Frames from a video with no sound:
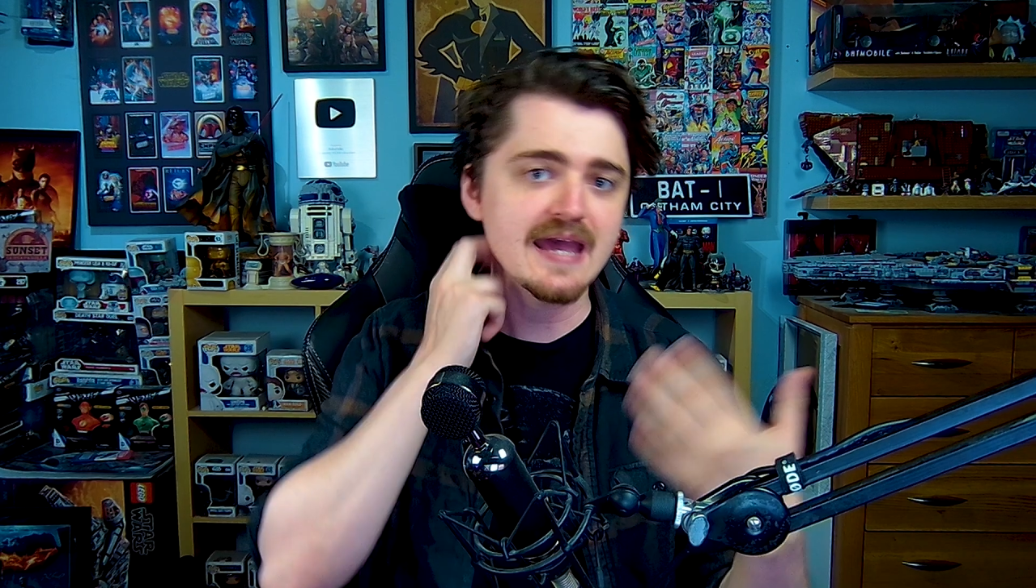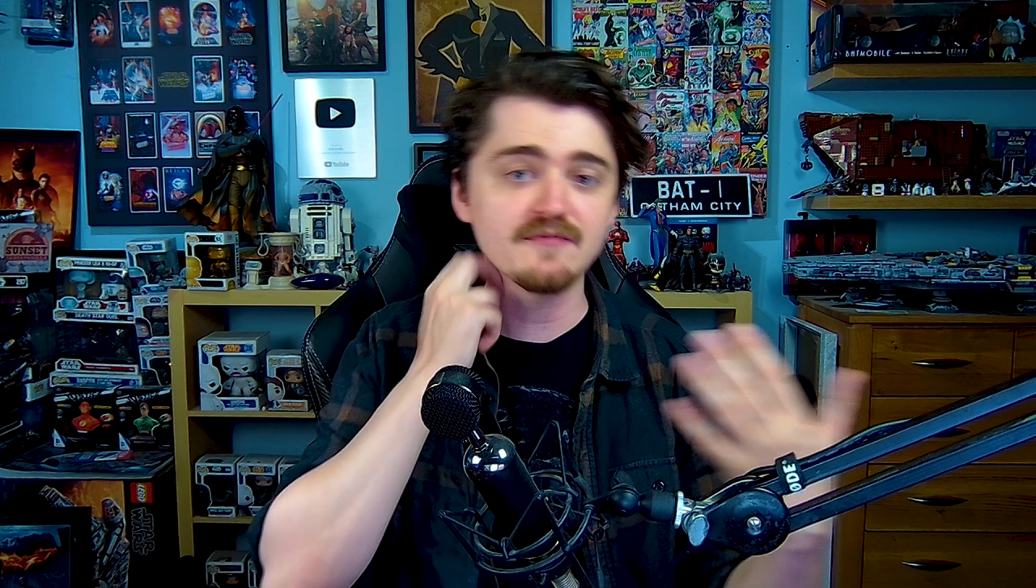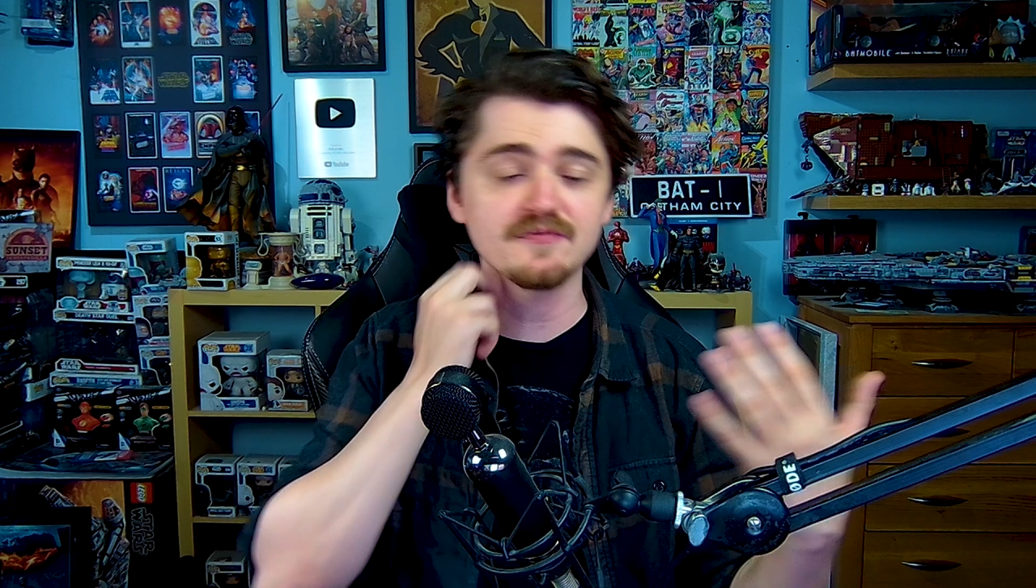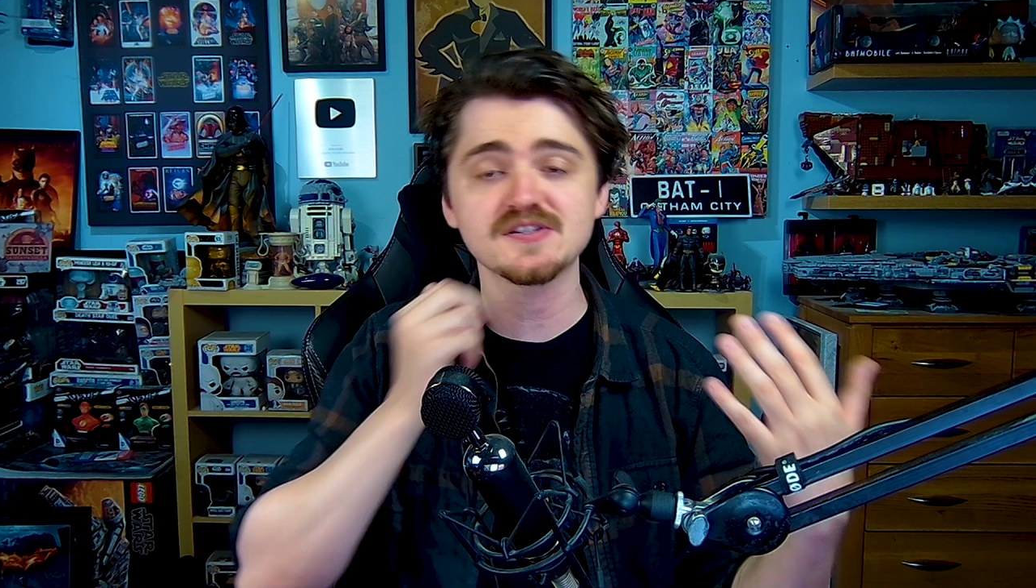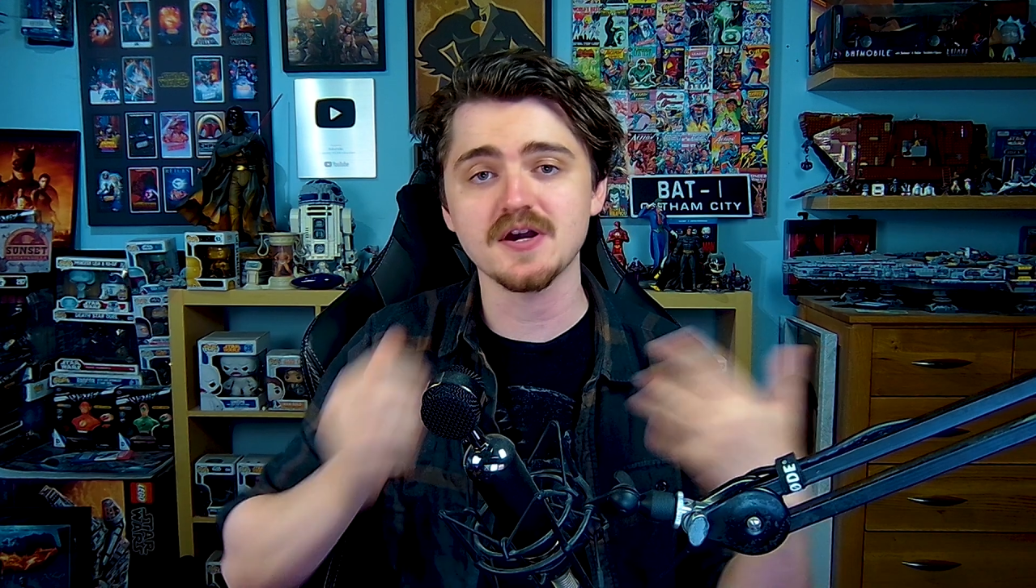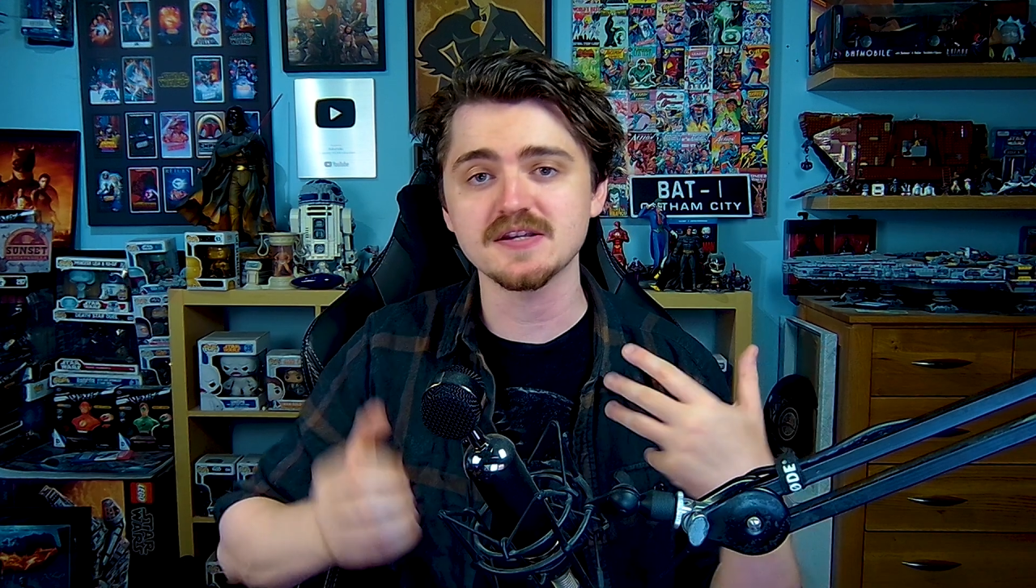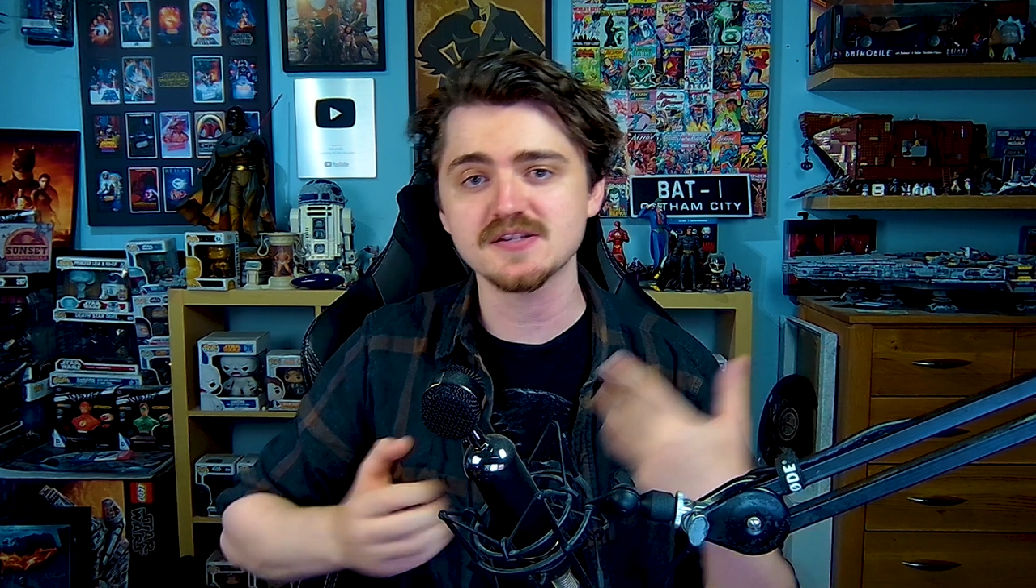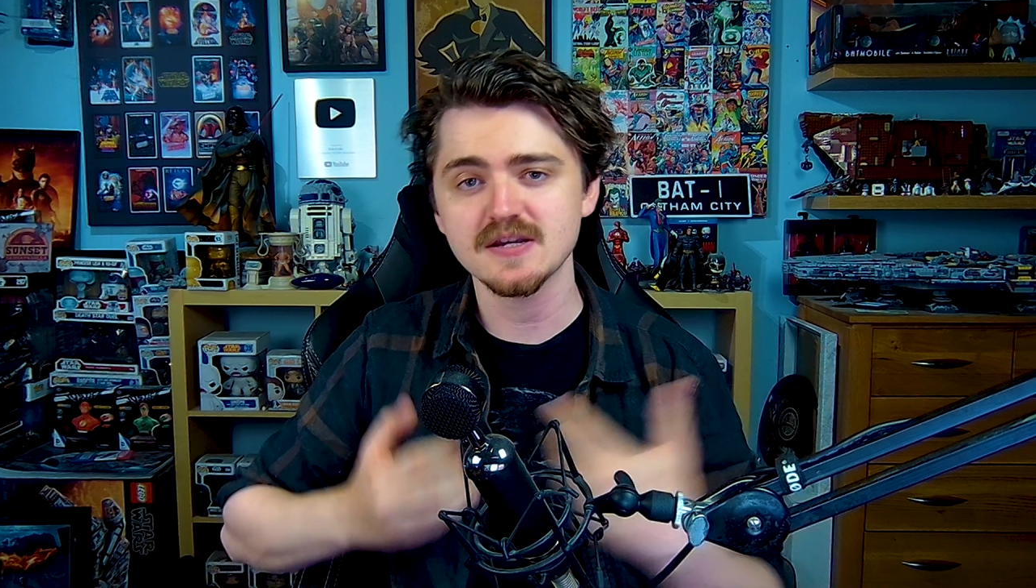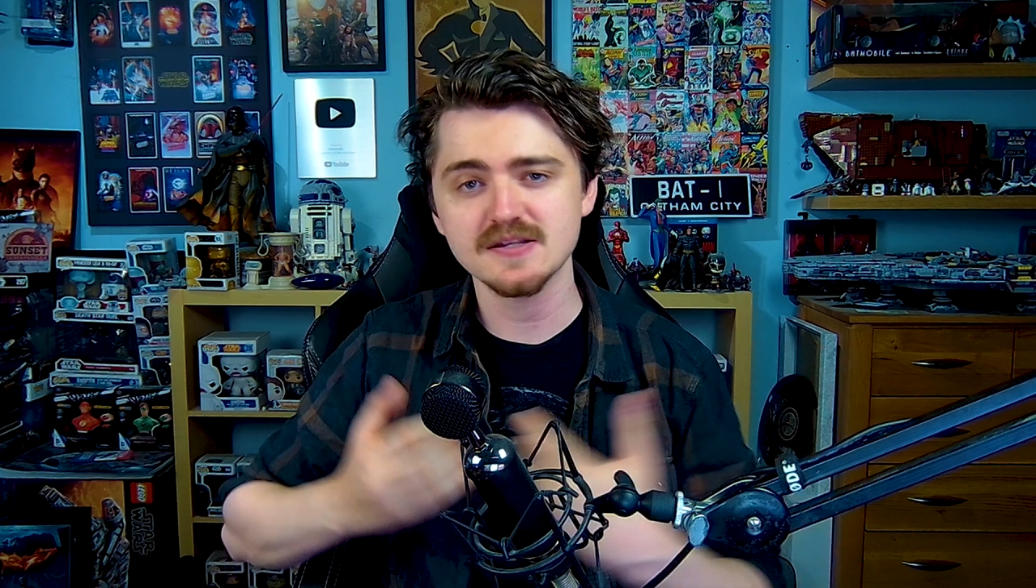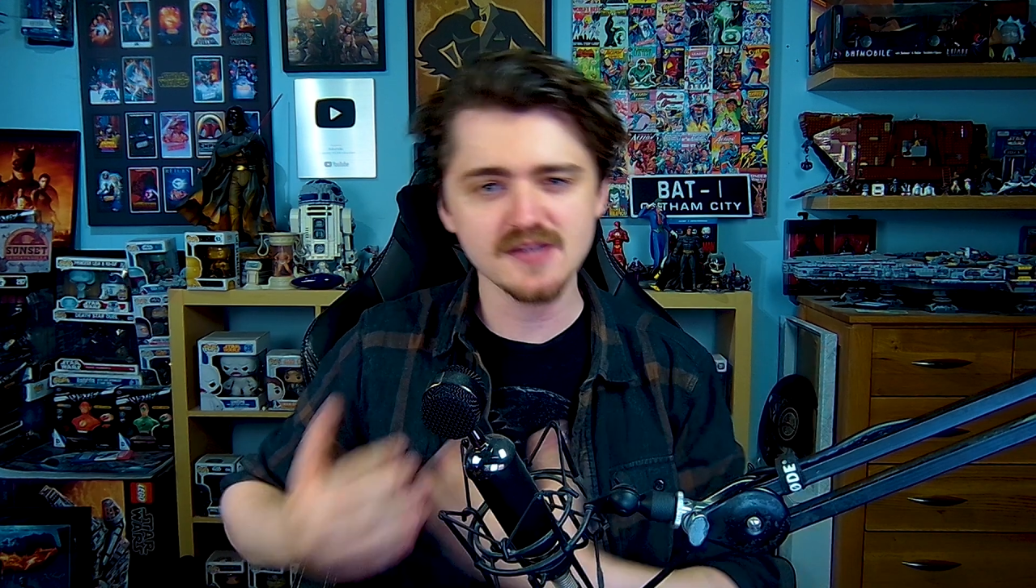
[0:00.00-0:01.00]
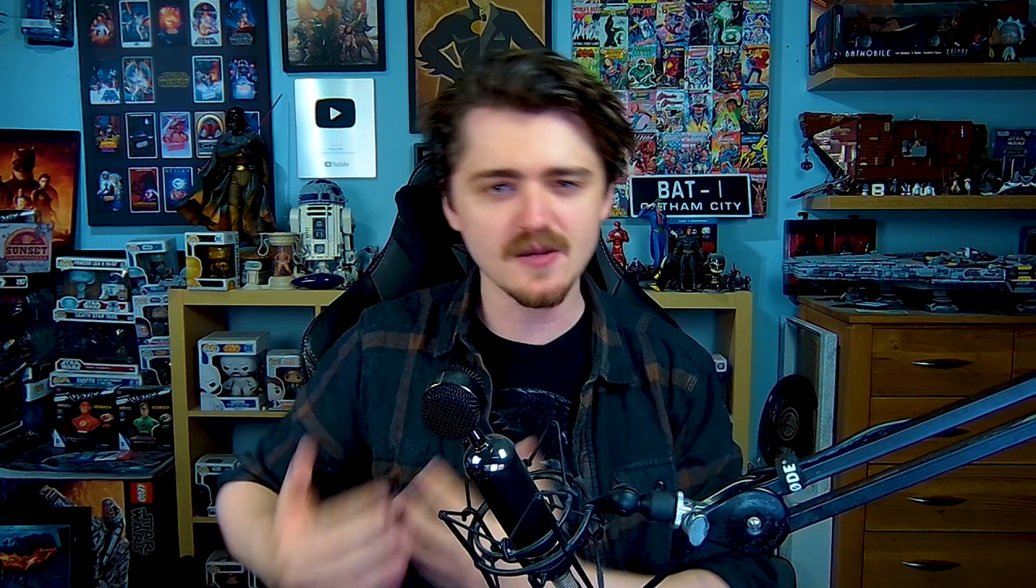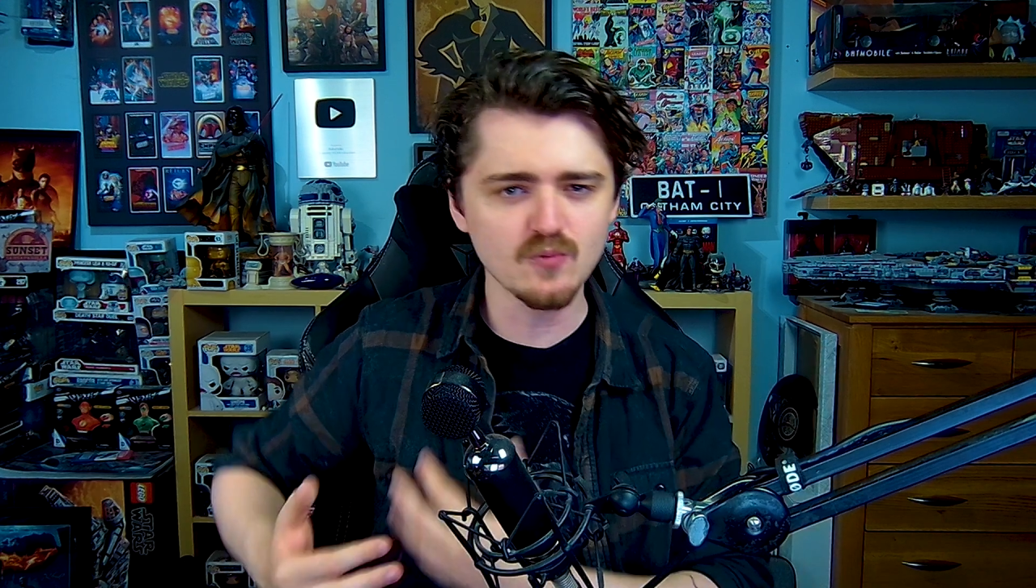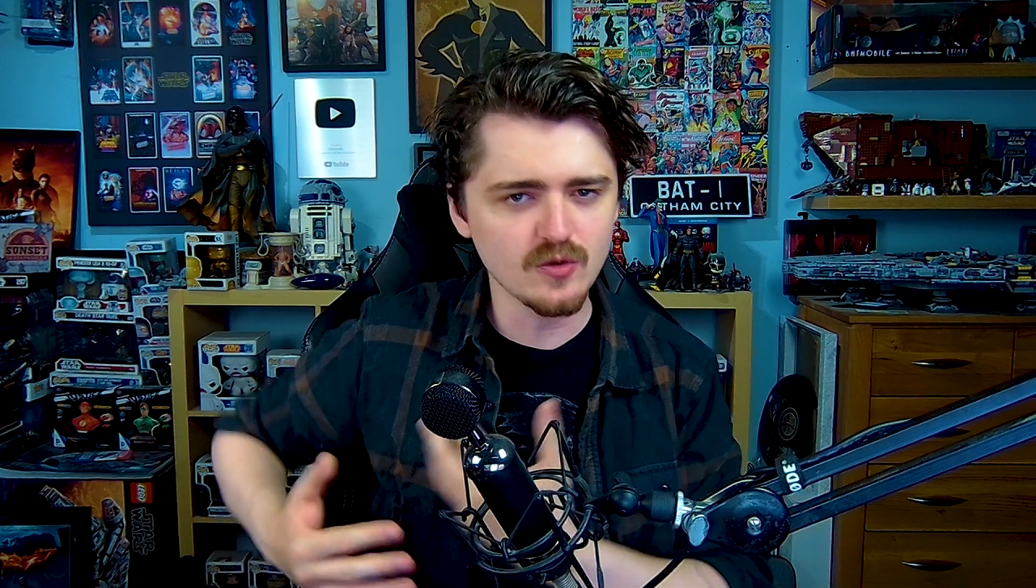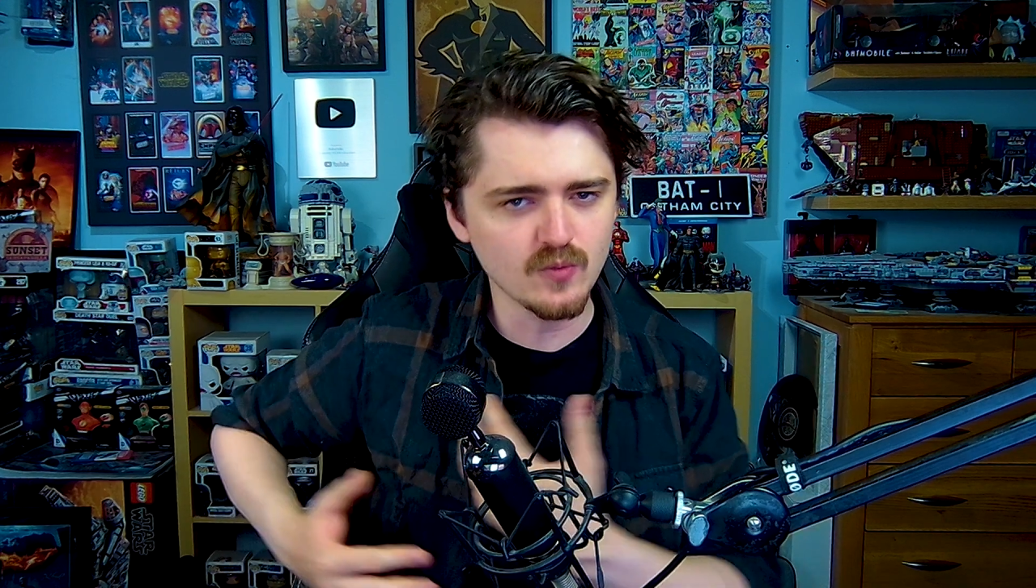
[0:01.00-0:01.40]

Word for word: emphasize somewhat